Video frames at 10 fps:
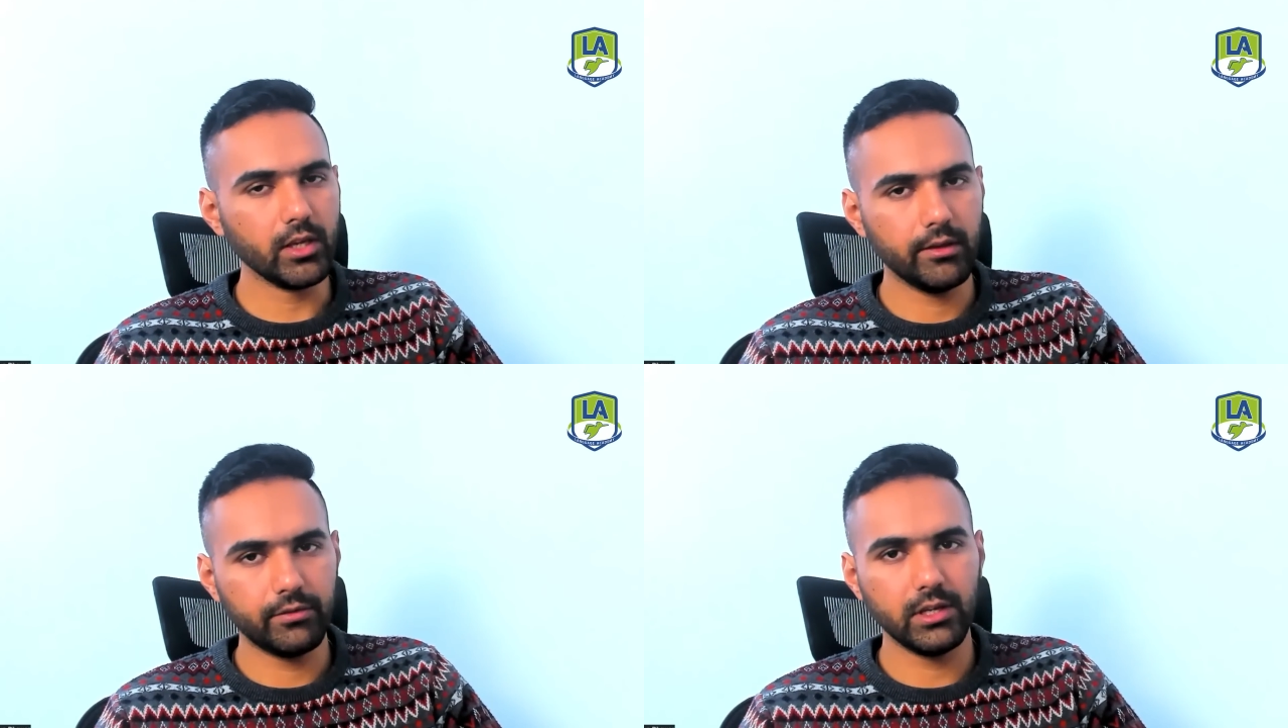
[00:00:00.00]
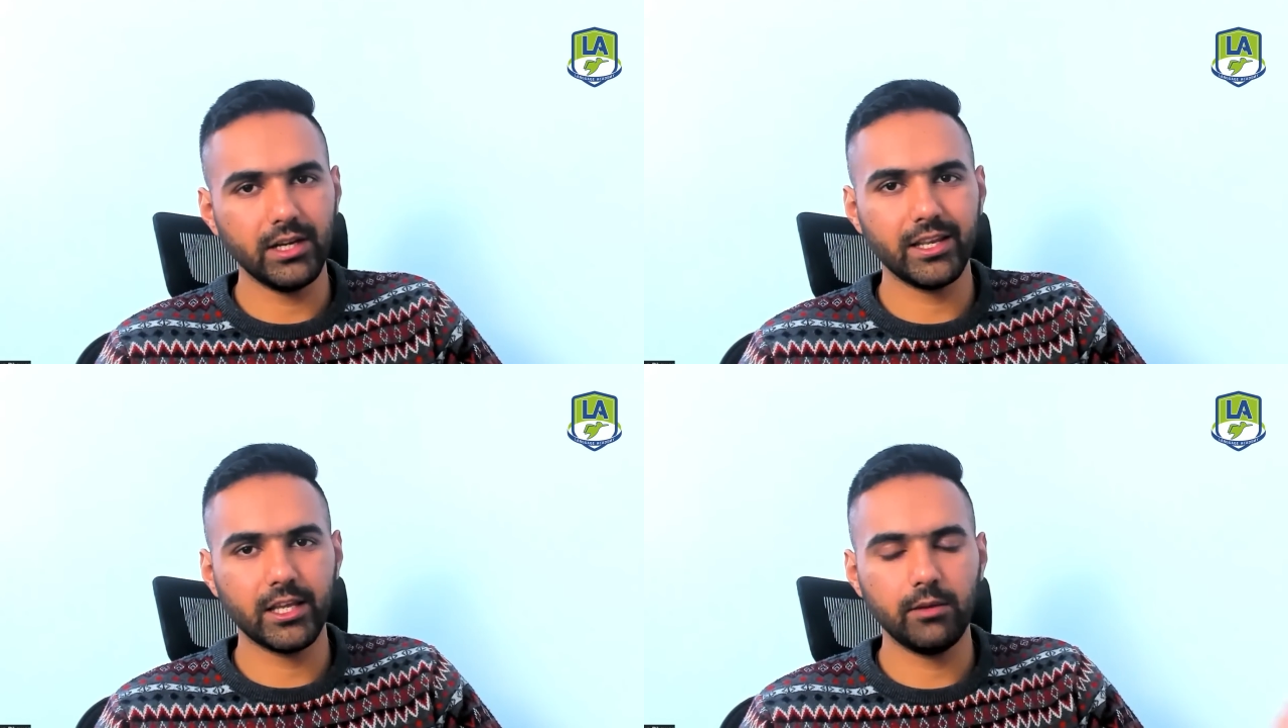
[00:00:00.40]
If you
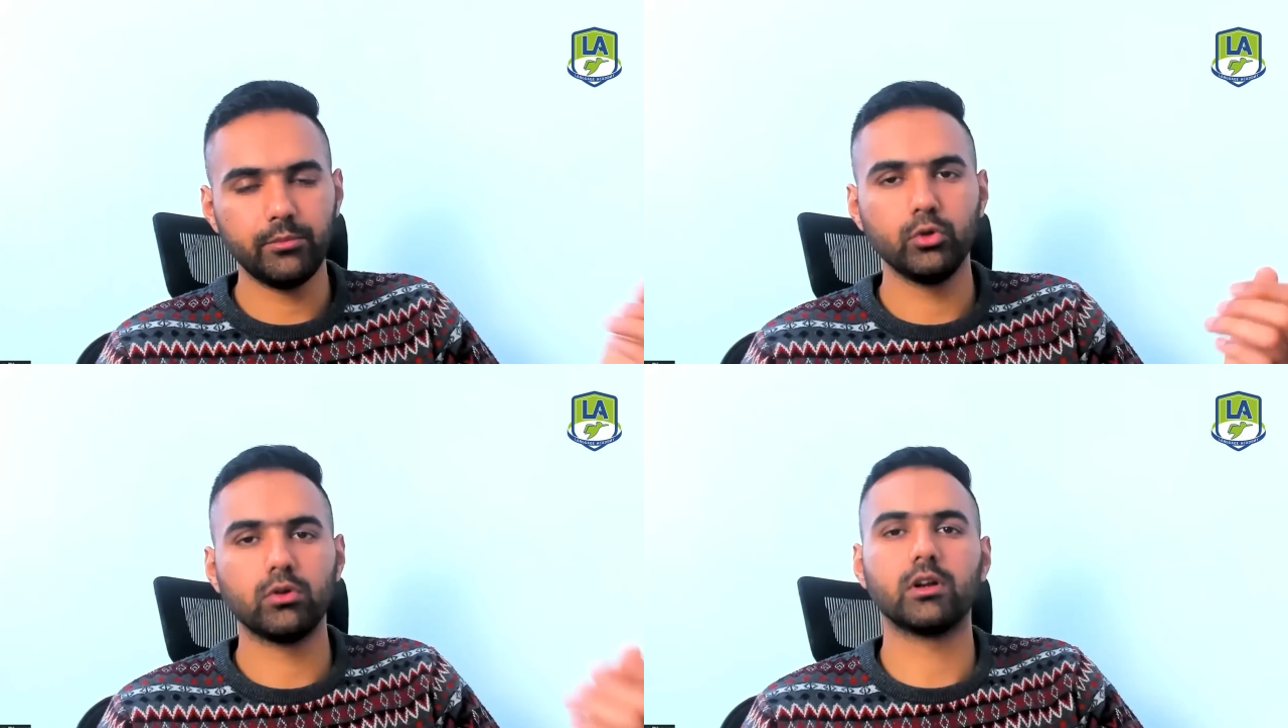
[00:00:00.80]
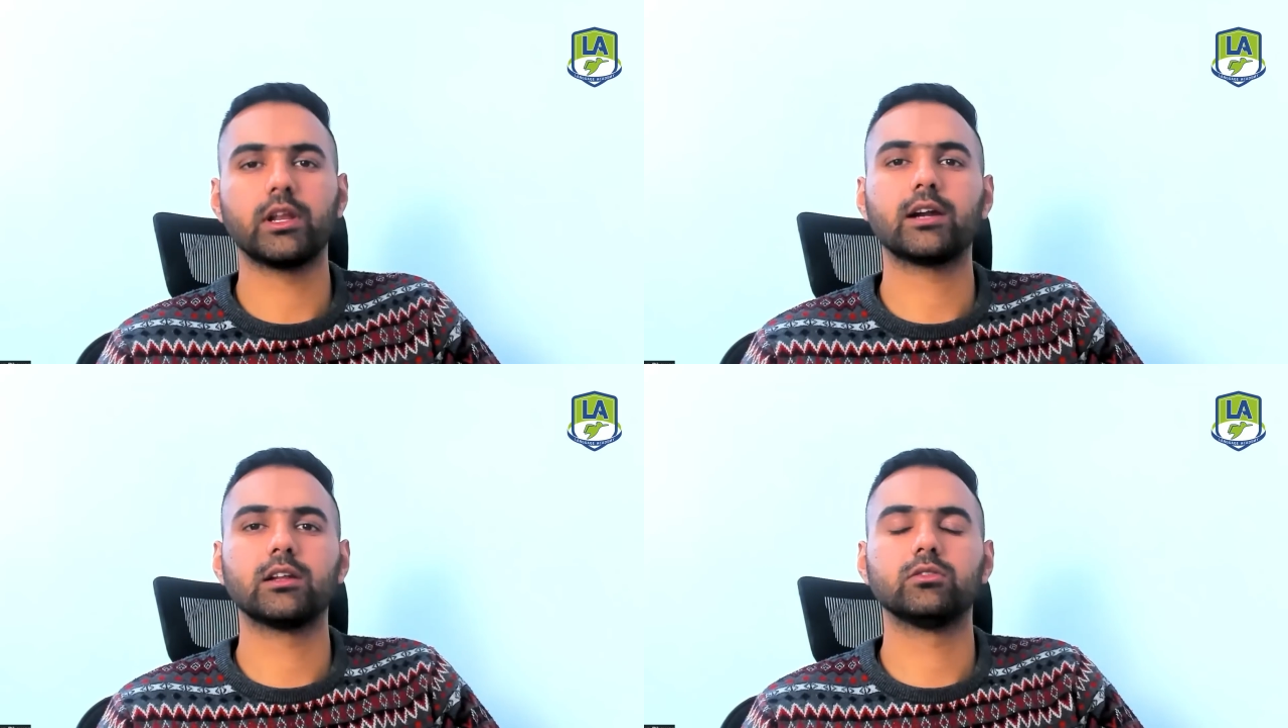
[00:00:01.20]
need any help, do
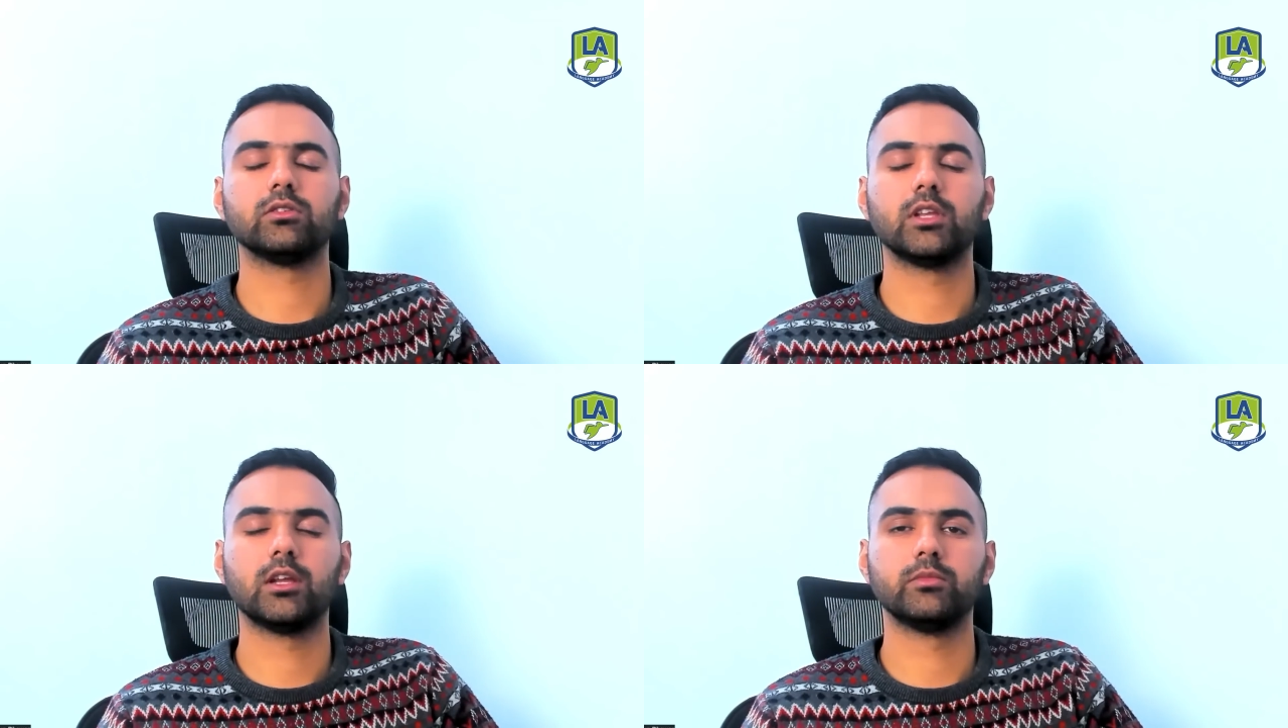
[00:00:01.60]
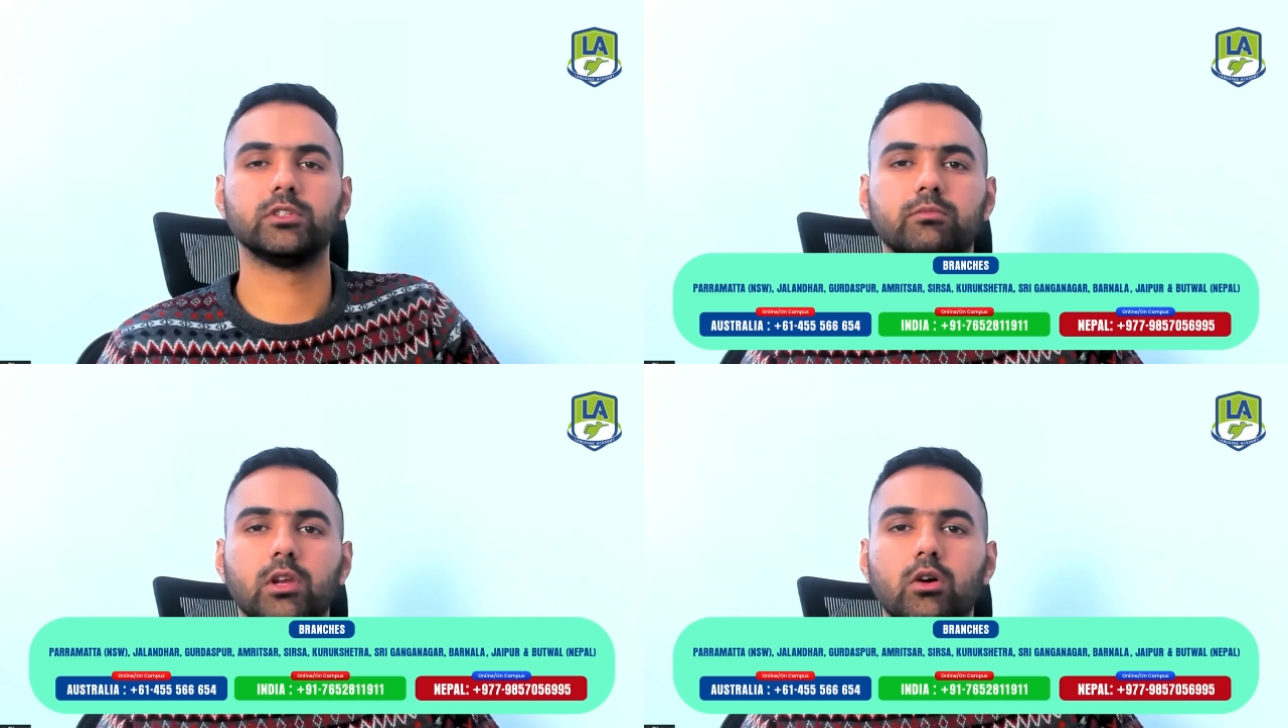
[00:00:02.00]
contact us on the
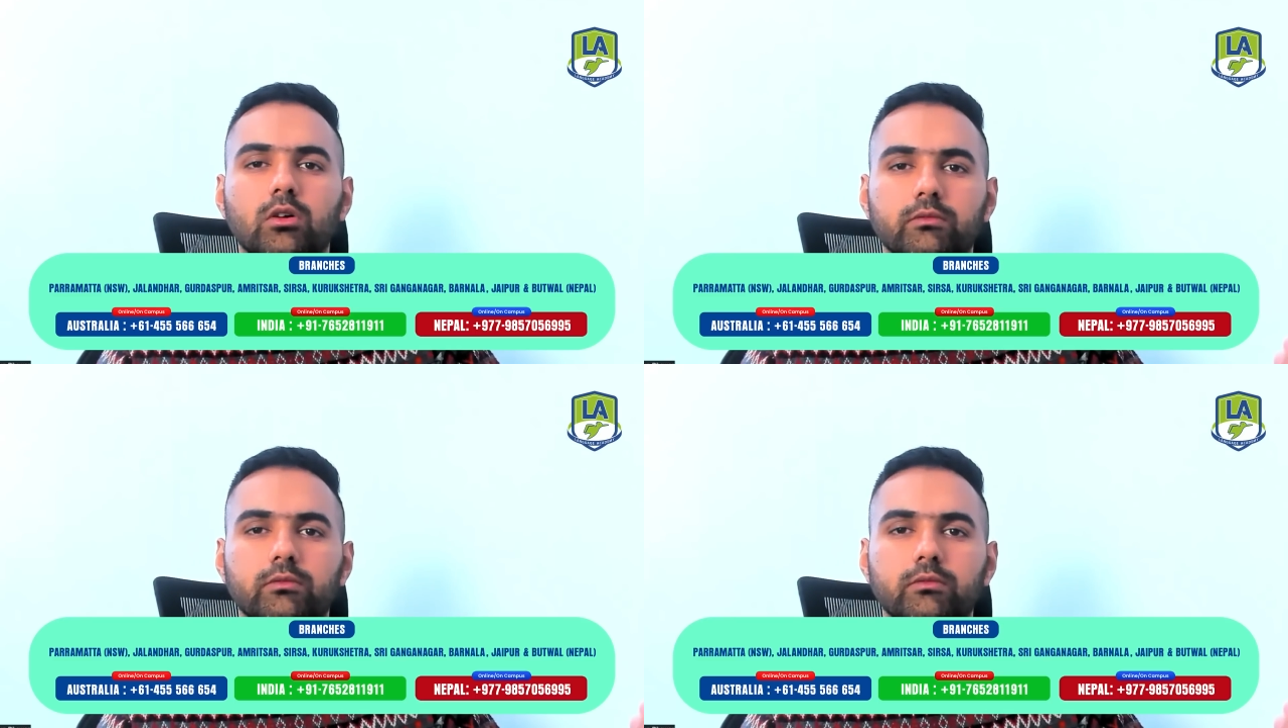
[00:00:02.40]
numbers below.